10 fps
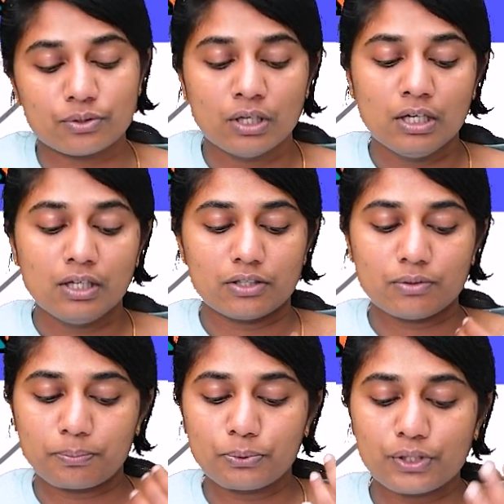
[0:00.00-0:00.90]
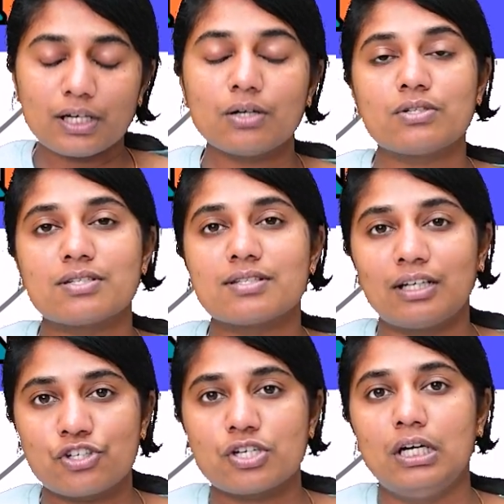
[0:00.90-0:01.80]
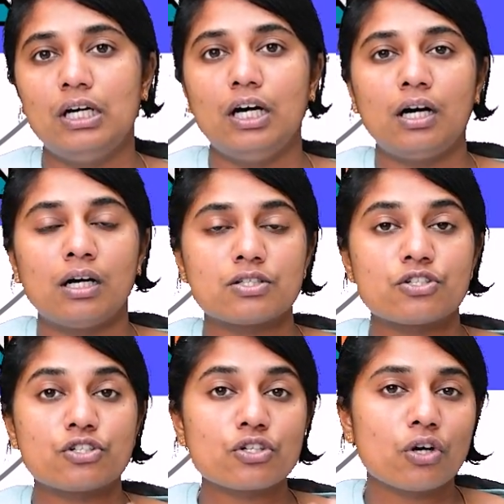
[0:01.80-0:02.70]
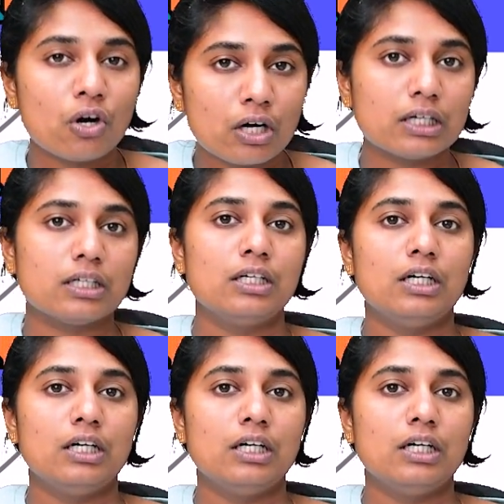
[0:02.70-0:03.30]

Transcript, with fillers: So, putting out such strong